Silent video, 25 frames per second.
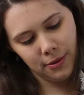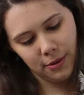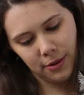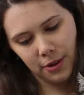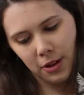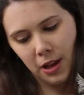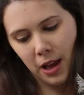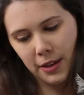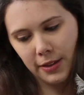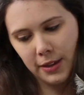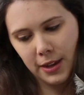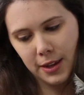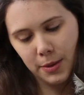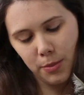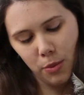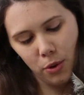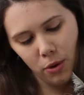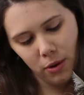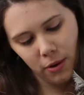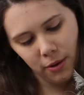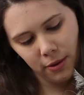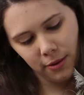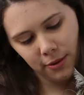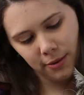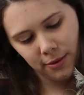You like this
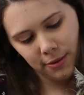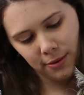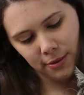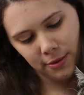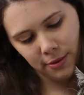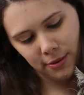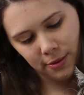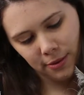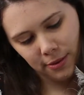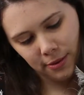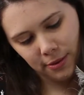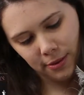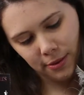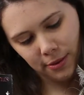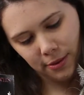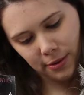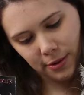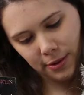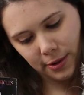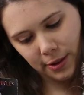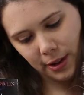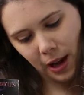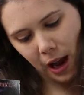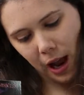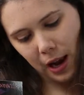book?
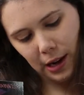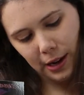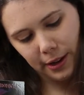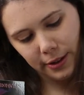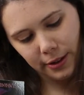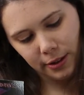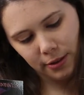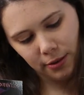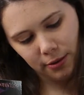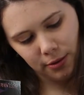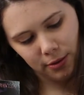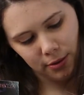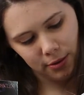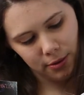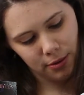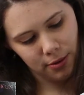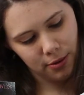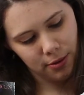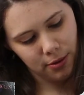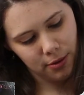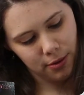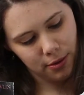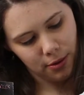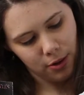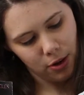Scarlet?
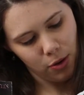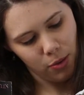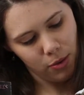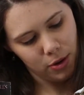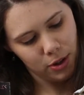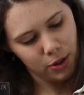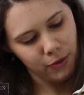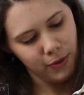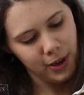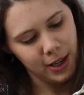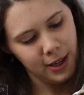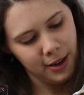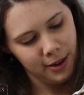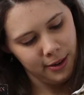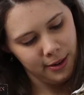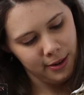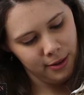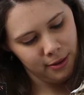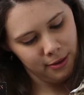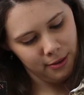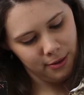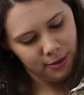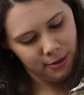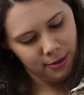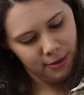You want to read it?
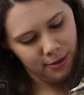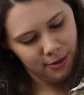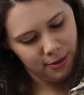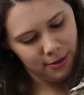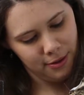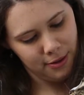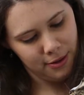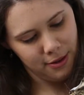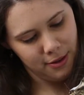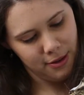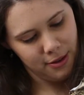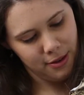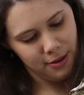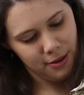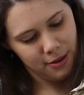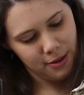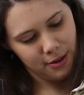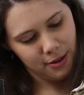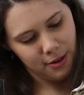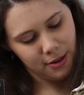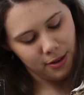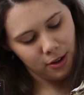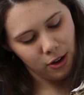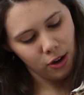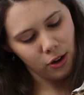
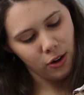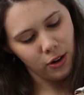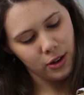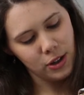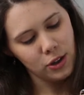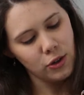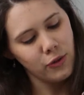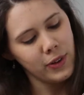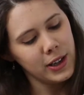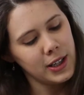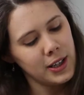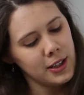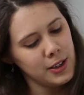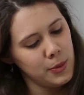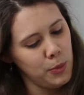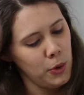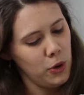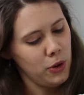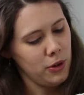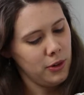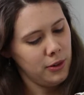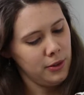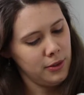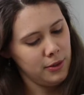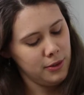You're going to read this
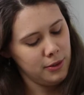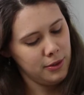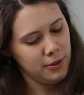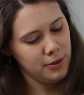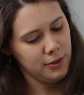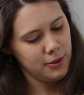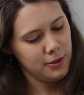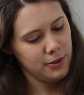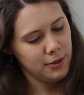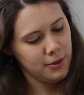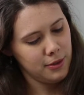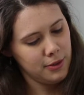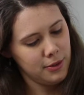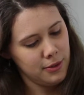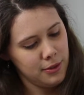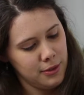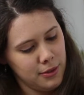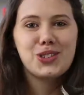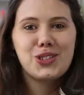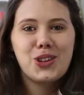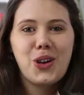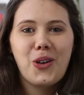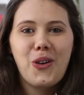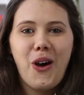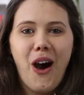book?
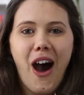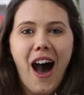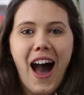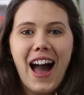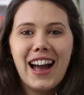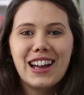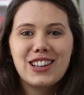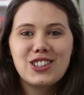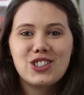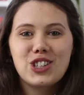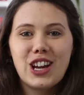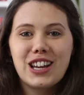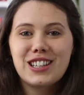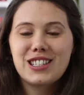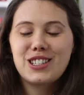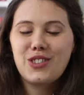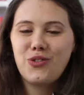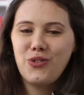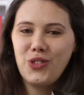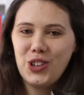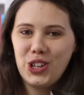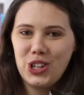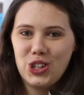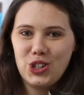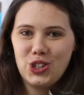So I just
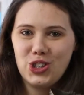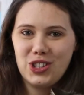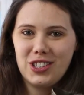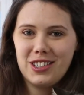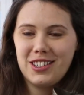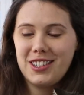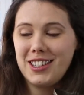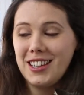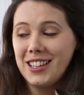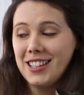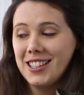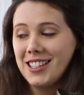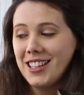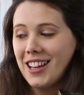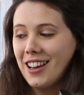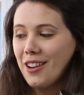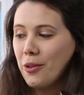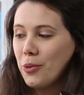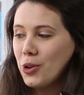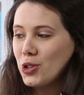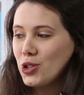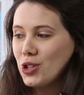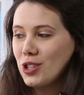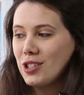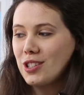finished Cinder,
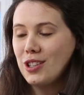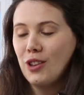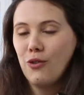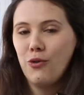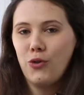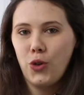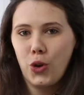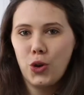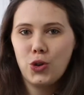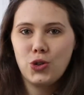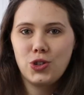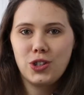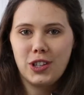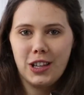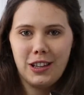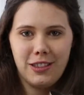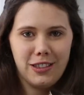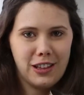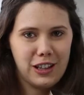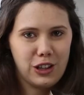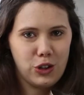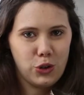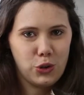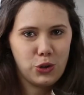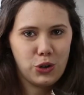which is the first in
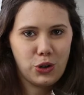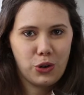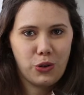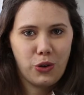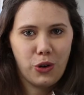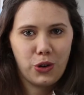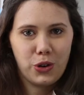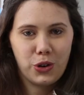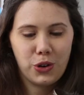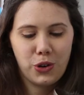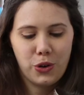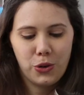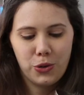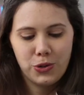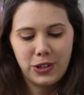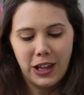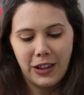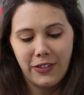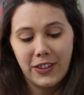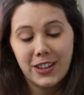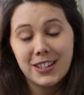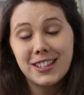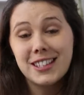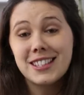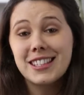the Lunar Chronicles,
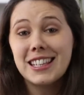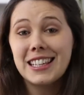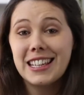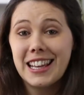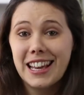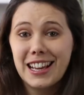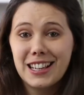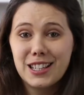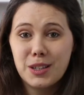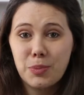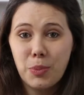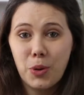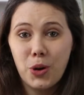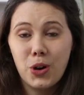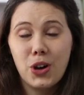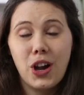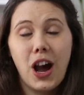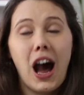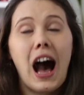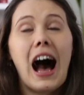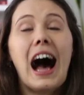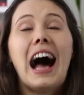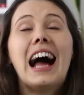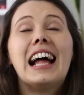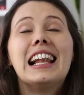and this is the next book.
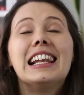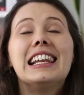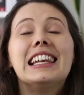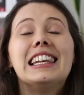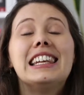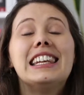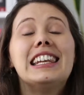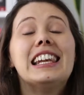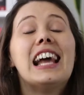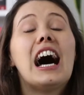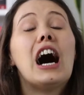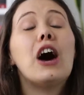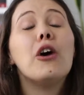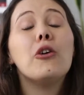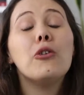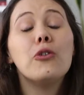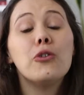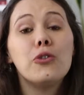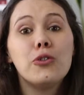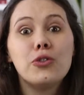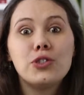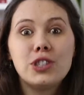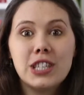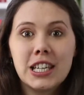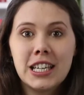I
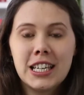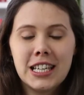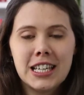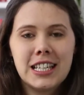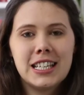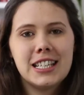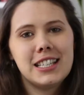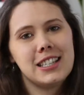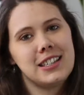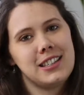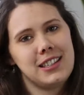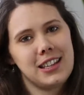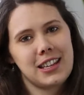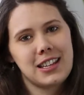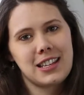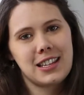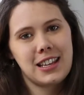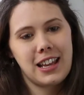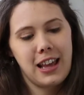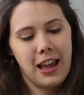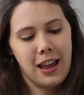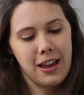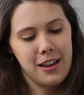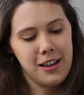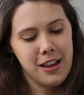loved
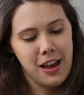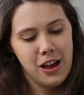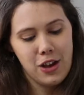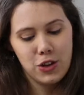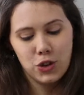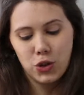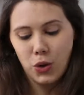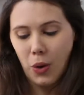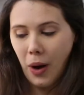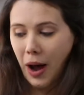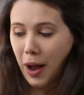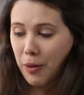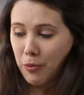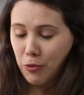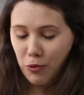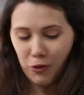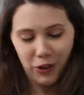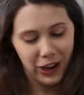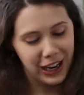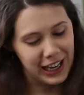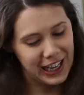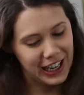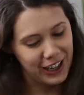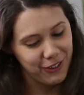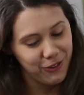Cinder, so I'm
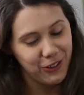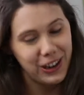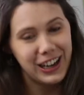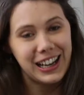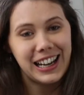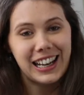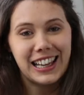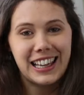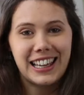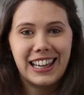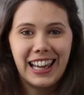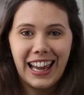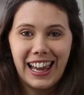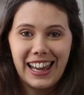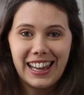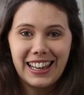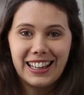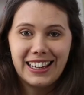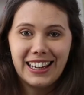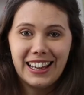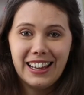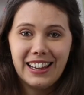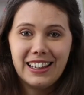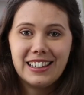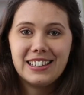really, really
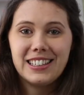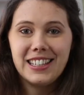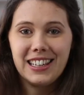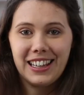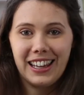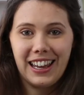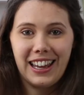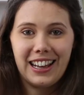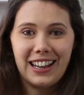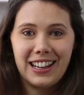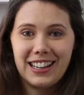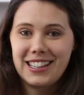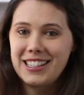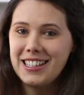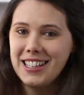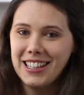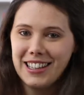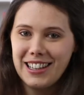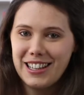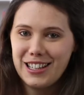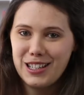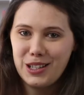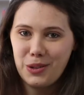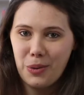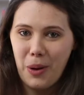keen to get into this